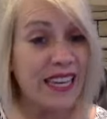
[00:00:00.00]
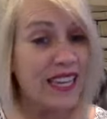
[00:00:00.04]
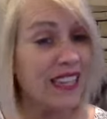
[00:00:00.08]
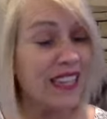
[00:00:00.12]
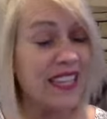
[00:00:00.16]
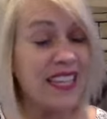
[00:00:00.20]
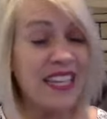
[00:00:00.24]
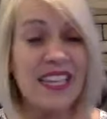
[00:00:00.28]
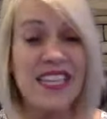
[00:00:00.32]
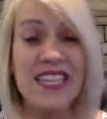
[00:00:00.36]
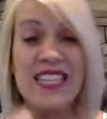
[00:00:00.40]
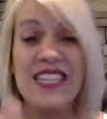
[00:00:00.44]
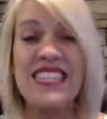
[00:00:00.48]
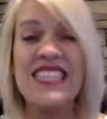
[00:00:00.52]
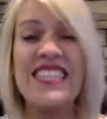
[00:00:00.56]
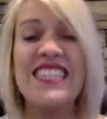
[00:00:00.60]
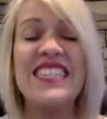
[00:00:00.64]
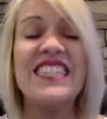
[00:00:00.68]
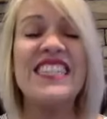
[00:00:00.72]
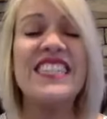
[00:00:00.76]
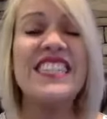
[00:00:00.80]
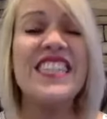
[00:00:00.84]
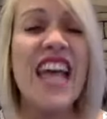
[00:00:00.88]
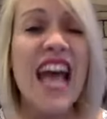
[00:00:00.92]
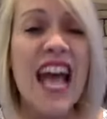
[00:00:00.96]
It is
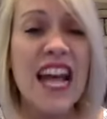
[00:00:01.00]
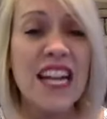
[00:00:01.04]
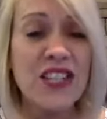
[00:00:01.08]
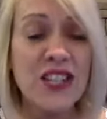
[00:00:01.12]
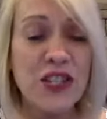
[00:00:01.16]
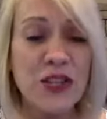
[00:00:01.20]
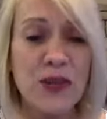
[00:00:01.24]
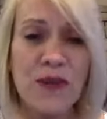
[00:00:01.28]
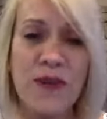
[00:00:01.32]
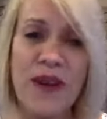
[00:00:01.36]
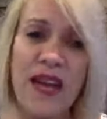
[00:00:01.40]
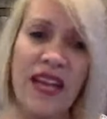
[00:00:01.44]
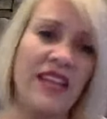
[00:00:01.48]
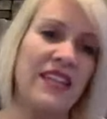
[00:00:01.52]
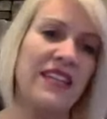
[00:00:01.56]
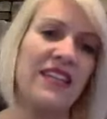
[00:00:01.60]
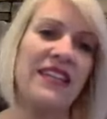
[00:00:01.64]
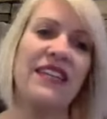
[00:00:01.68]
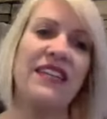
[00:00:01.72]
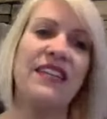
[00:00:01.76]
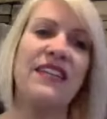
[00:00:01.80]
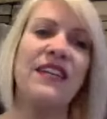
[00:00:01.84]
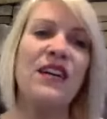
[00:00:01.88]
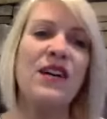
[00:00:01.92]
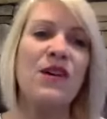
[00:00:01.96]

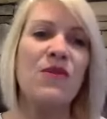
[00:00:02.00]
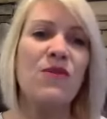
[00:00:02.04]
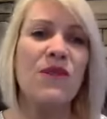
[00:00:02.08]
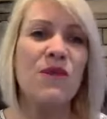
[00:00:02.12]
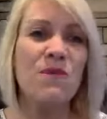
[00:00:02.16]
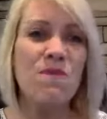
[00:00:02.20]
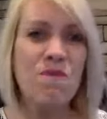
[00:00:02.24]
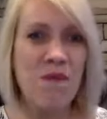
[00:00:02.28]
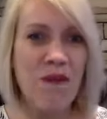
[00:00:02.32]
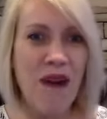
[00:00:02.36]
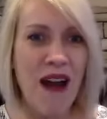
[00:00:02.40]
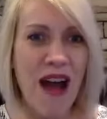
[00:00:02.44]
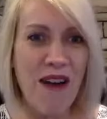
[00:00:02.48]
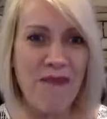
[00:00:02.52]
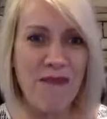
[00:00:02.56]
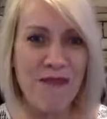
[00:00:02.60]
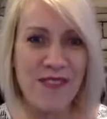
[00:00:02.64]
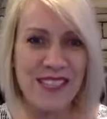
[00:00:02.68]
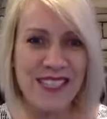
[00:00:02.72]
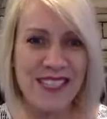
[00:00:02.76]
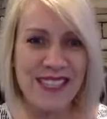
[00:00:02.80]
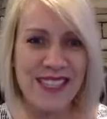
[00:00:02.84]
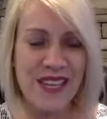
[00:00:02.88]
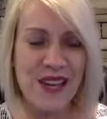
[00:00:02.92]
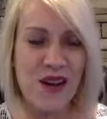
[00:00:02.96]
saturated with
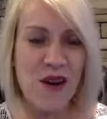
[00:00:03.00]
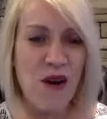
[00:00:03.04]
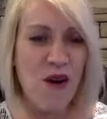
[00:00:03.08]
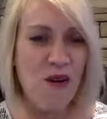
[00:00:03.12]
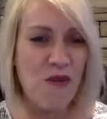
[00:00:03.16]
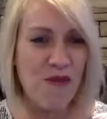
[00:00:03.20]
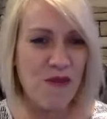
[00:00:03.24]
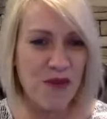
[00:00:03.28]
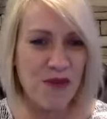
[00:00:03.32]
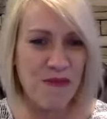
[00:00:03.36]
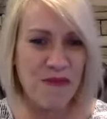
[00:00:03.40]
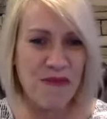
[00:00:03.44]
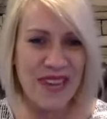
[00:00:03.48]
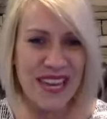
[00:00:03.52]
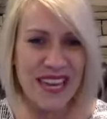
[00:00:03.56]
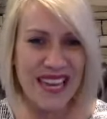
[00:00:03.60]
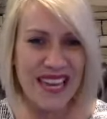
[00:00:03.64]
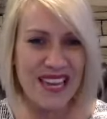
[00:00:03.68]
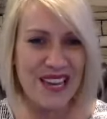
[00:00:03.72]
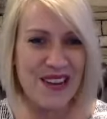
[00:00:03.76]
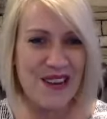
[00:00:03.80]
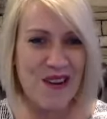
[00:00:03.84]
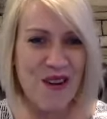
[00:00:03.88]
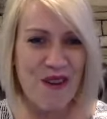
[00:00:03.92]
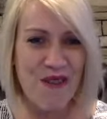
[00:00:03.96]
prophecy over
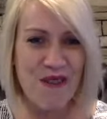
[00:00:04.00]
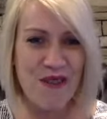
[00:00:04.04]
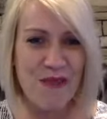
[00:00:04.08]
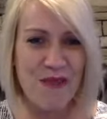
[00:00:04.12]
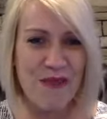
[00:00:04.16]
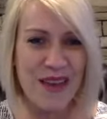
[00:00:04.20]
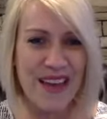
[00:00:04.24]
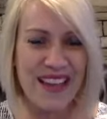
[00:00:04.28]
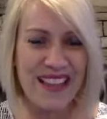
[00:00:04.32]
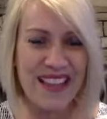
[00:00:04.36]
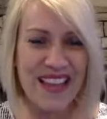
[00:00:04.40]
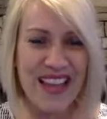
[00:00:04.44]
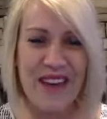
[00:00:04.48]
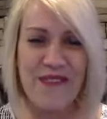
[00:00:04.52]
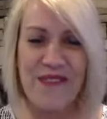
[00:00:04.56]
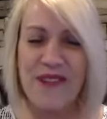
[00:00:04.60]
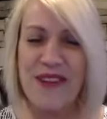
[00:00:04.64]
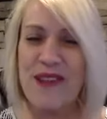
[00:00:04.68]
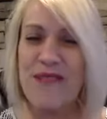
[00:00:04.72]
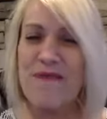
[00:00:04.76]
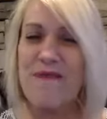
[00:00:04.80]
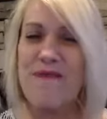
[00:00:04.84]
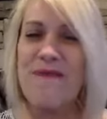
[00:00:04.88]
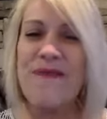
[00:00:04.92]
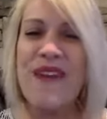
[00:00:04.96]
me and over my life.
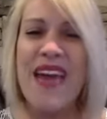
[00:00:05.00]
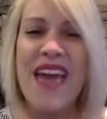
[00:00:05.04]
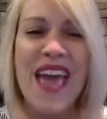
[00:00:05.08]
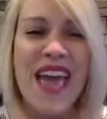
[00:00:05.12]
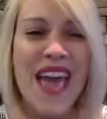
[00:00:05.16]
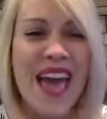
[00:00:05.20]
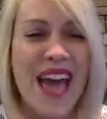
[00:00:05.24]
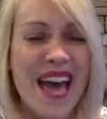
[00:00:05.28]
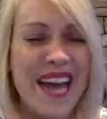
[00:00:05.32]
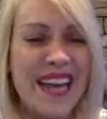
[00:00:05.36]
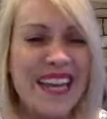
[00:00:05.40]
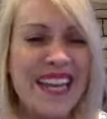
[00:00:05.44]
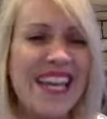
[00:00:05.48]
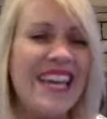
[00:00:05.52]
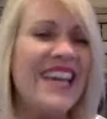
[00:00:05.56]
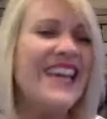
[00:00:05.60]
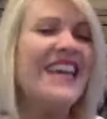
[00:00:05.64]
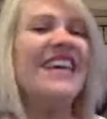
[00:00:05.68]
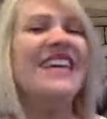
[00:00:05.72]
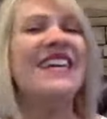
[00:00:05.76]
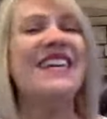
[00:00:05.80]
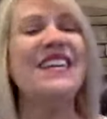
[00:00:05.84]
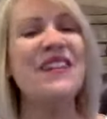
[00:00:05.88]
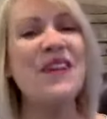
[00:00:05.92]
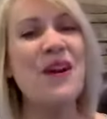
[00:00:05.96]
And man,
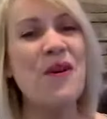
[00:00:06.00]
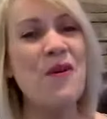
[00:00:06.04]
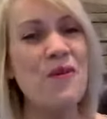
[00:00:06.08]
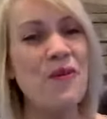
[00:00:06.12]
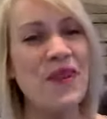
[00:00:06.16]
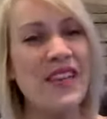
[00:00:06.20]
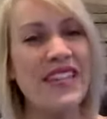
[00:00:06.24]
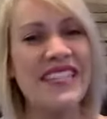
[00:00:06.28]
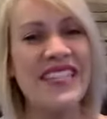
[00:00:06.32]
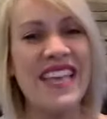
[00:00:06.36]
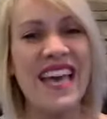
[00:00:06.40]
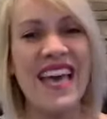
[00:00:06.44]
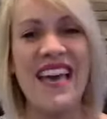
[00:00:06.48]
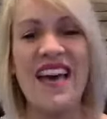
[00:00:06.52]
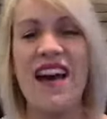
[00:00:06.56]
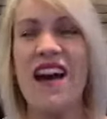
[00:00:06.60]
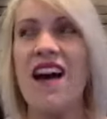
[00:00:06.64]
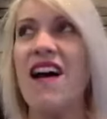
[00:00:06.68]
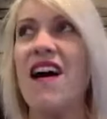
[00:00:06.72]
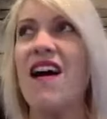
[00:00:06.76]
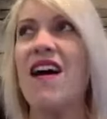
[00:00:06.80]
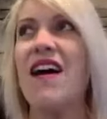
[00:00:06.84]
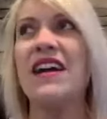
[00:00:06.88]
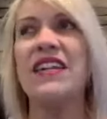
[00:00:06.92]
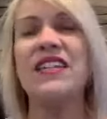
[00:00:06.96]
you know, we say,
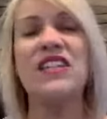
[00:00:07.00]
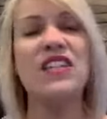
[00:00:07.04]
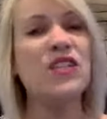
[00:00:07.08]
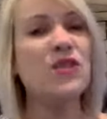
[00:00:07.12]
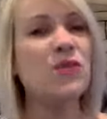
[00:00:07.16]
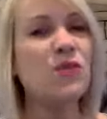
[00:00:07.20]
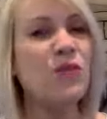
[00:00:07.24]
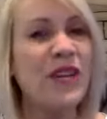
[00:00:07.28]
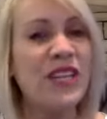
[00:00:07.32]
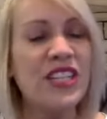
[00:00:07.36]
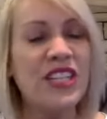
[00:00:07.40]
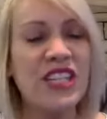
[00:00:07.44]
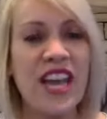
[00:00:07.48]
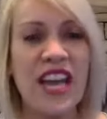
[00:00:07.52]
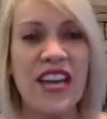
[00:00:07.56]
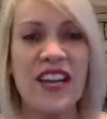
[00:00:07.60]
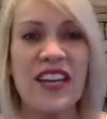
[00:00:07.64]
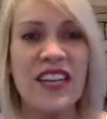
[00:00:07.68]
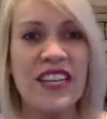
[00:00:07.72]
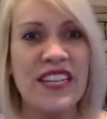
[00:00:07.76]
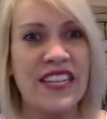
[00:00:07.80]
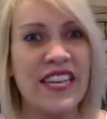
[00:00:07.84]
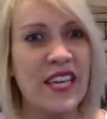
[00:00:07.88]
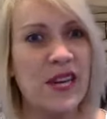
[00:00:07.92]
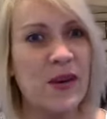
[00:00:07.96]
I just wish I
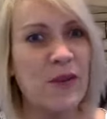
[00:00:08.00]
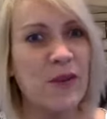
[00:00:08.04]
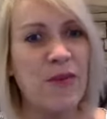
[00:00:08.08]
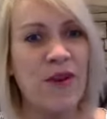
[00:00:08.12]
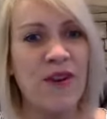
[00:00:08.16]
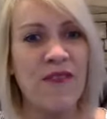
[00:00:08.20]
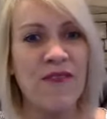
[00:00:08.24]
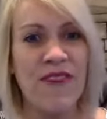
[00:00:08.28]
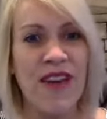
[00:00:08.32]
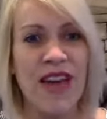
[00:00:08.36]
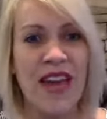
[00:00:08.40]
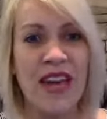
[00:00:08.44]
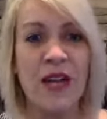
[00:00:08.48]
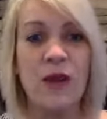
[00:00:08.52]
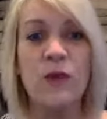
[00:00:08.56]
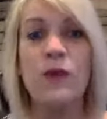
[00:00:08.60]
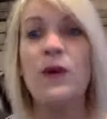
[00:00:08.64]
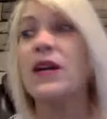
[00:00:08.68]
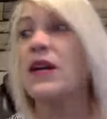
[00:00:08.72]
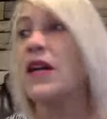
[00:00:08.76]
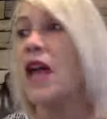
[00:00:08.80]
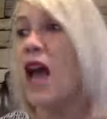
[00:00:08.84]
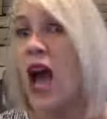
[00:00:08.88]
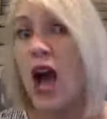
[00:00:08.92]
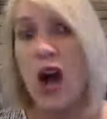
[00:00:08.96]
could get a prophetic
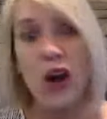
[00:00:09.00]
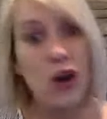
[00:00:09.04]
word.